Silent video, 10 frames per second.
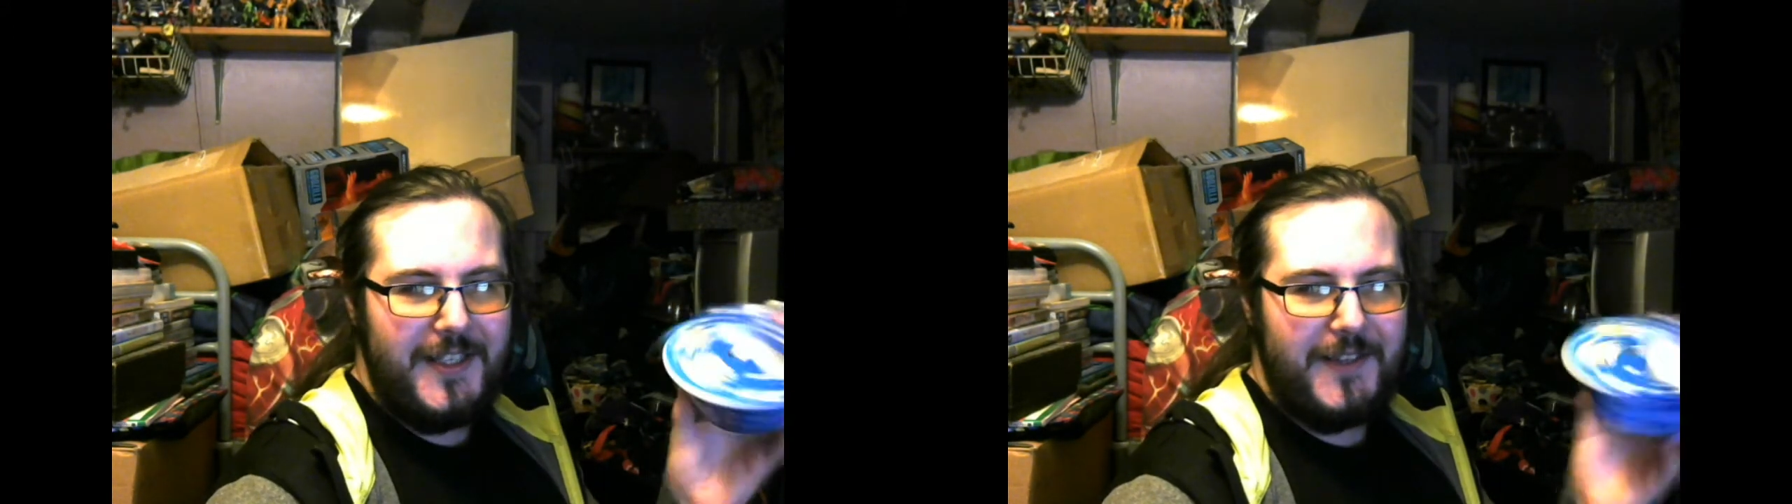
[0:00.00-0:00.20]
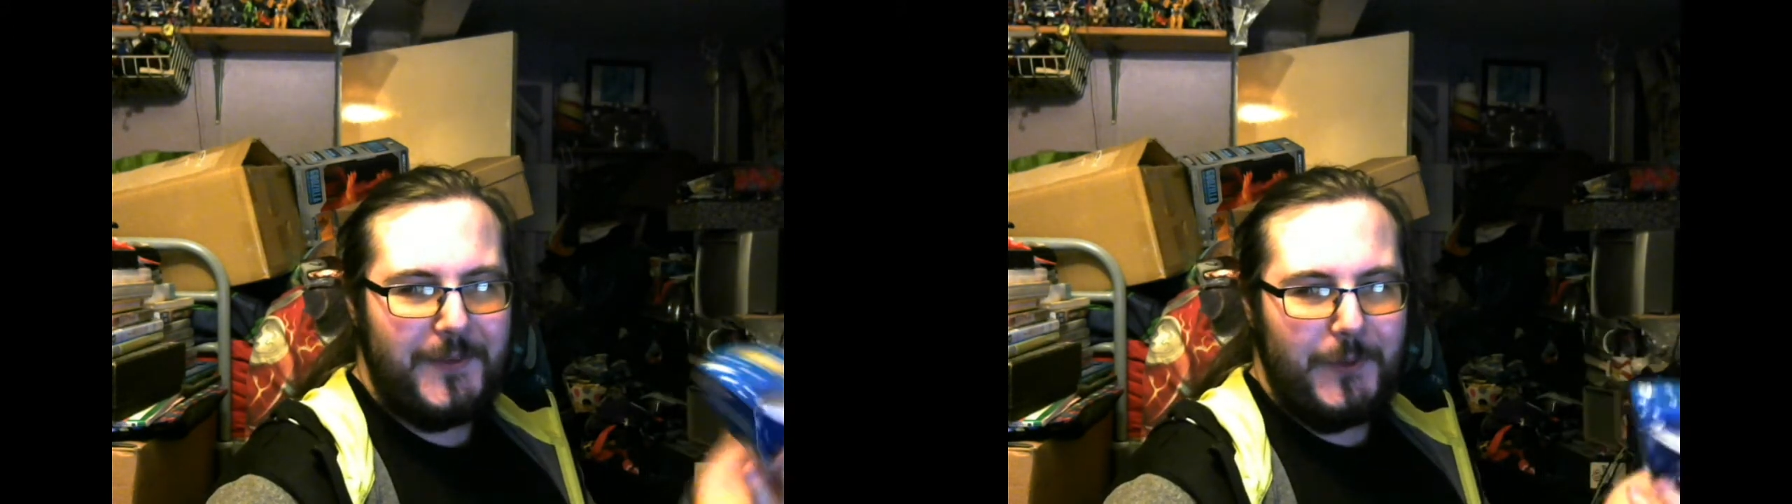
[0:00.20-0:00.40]

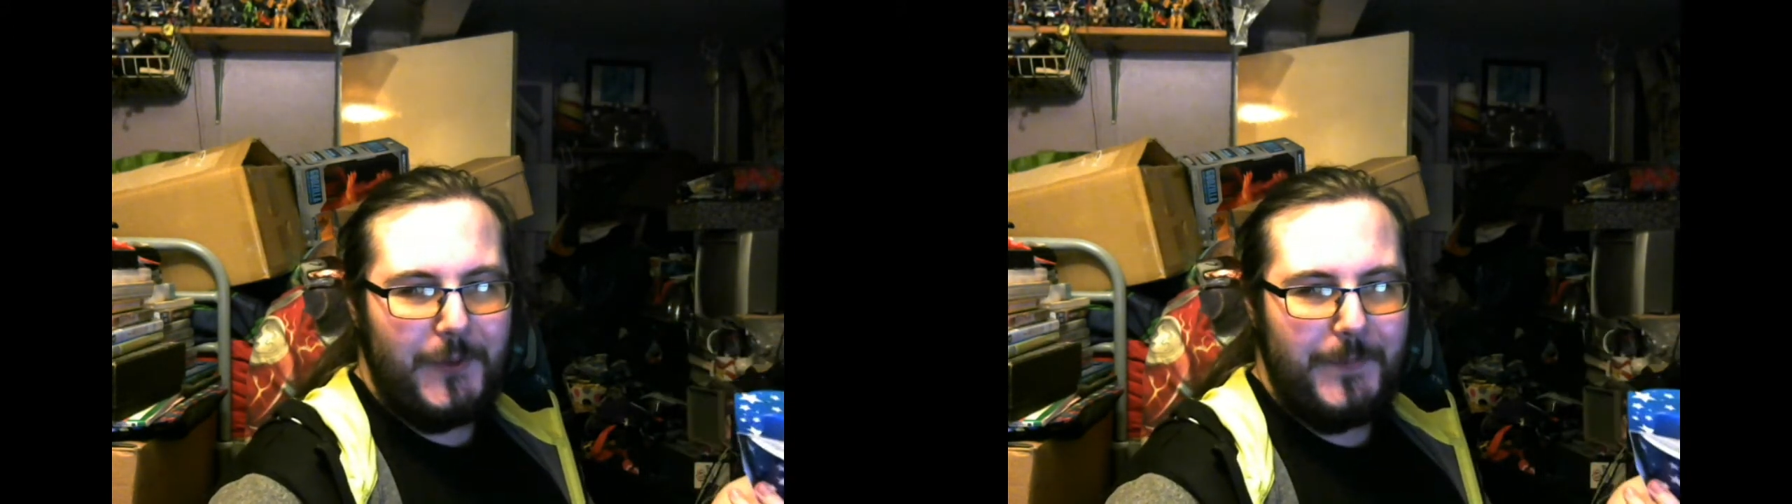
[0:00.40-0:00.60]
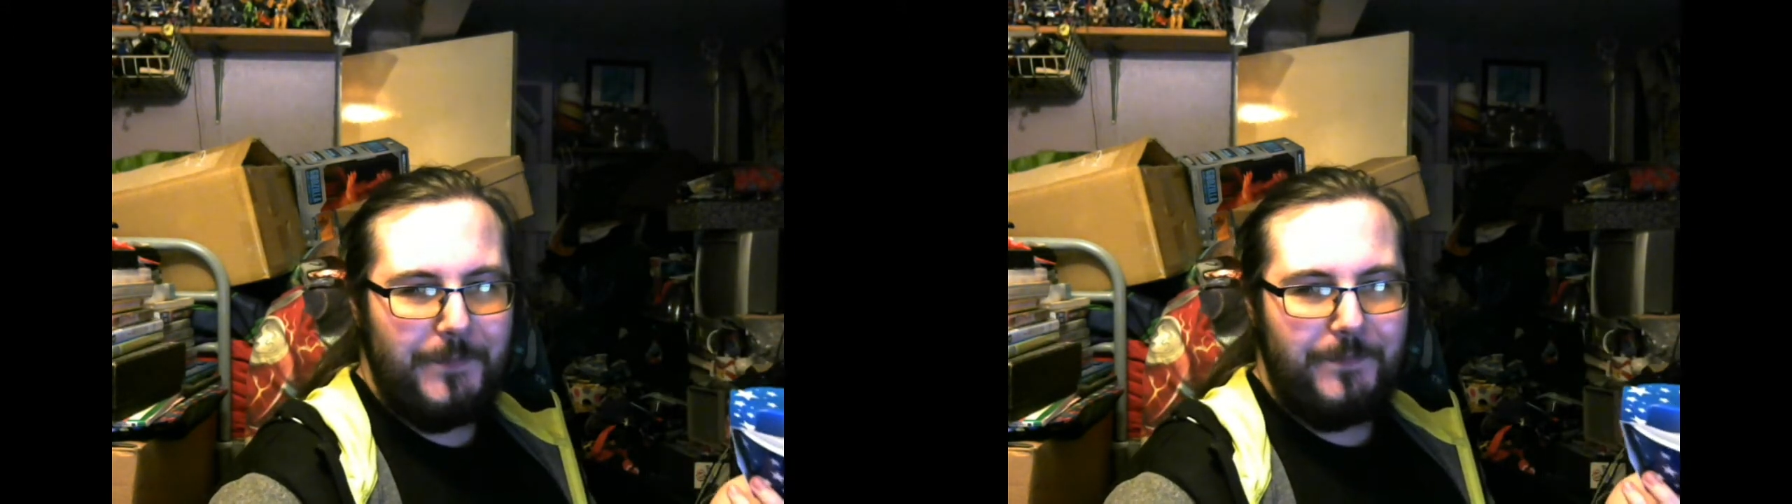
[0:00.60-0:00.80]
thought,
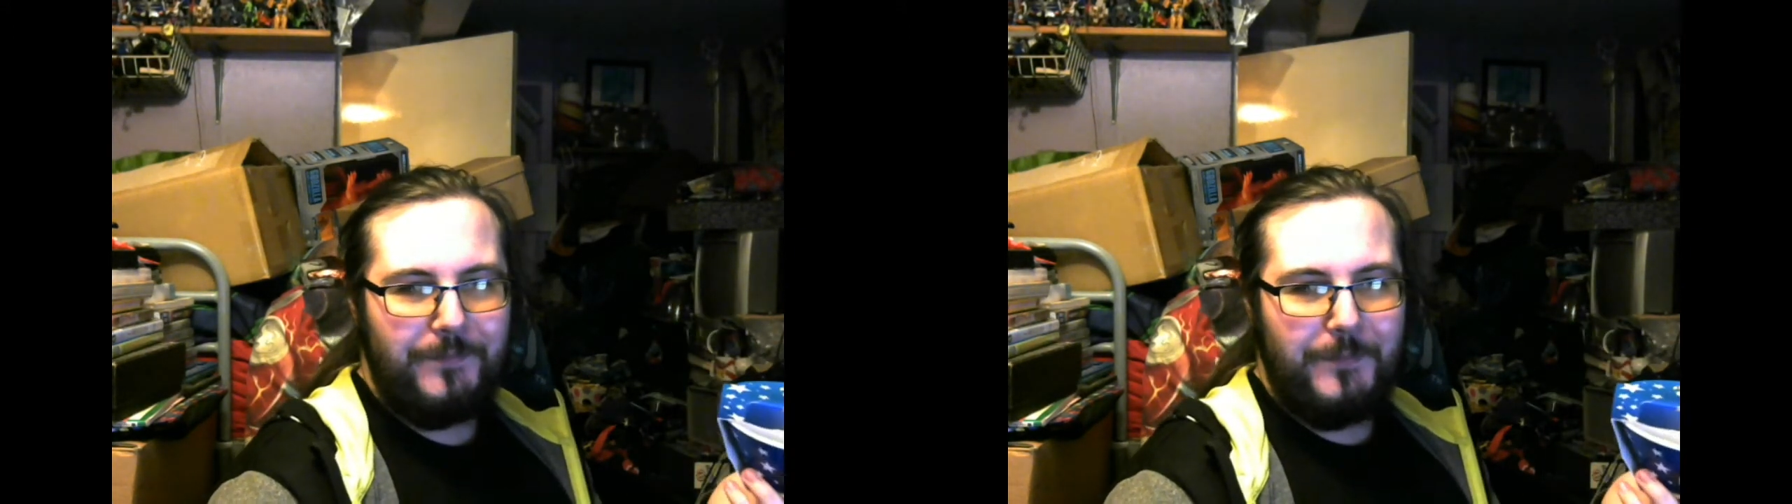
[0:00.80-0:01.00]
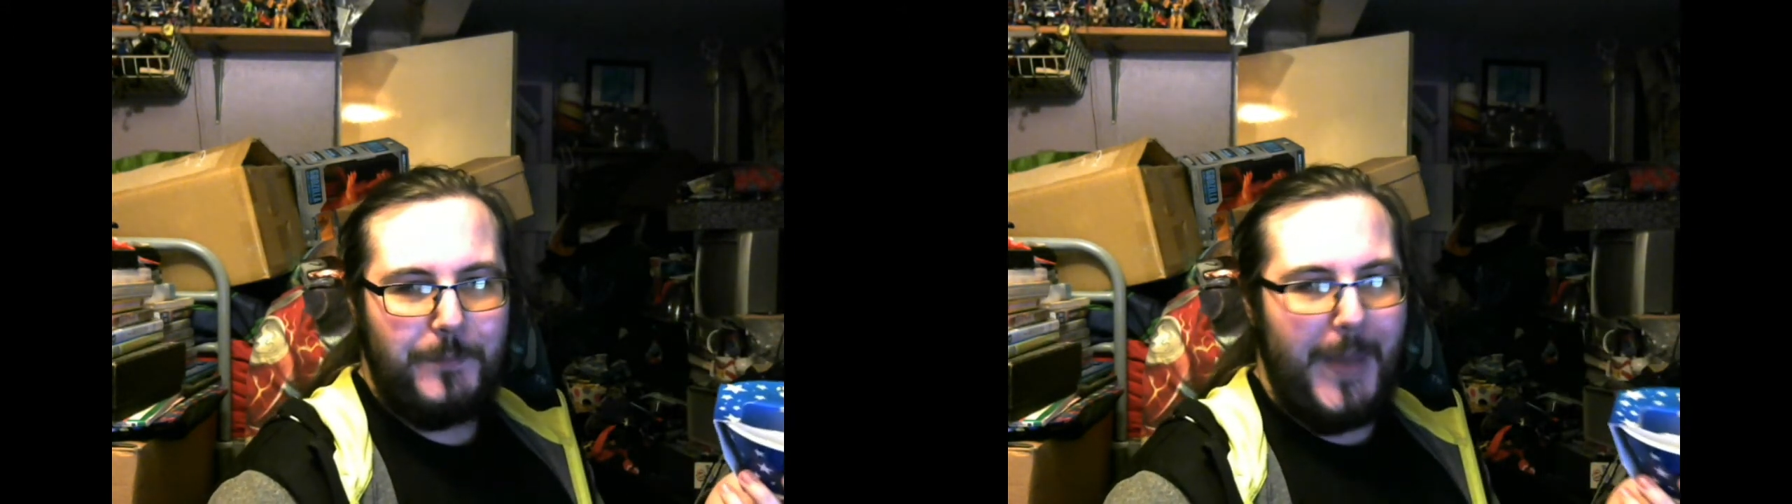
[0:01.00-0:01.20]

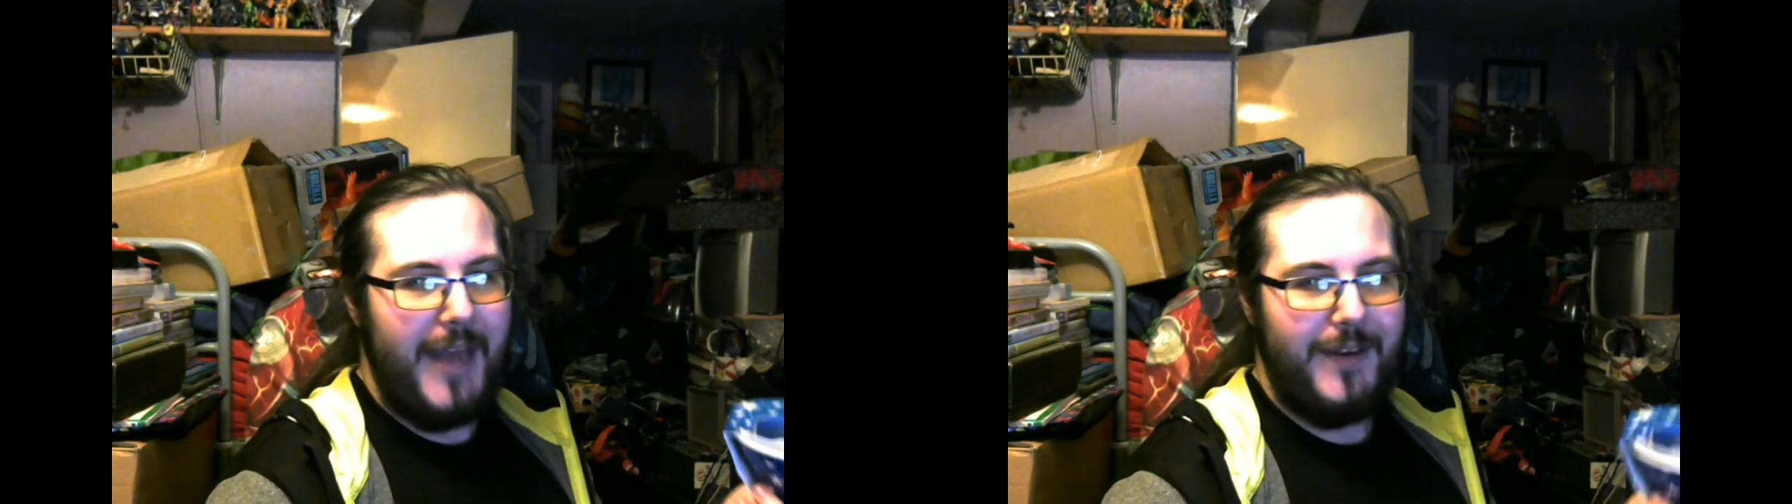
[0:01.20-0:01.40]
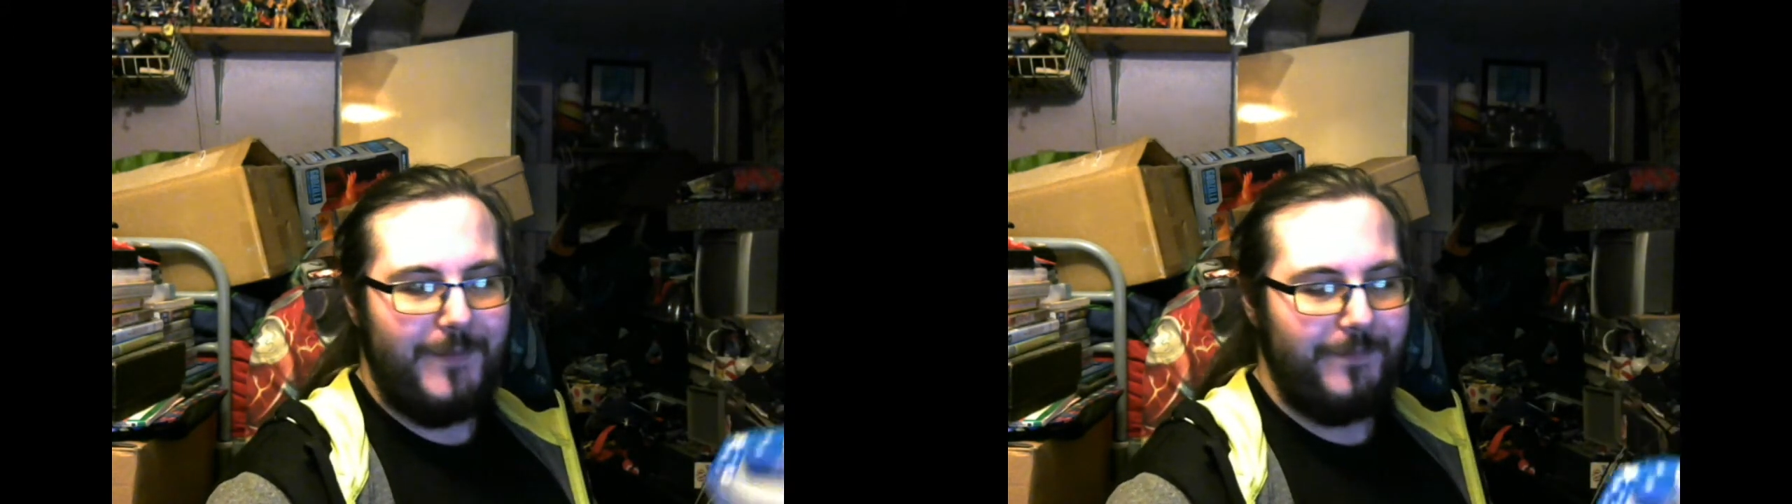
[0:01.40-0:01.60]
Ben.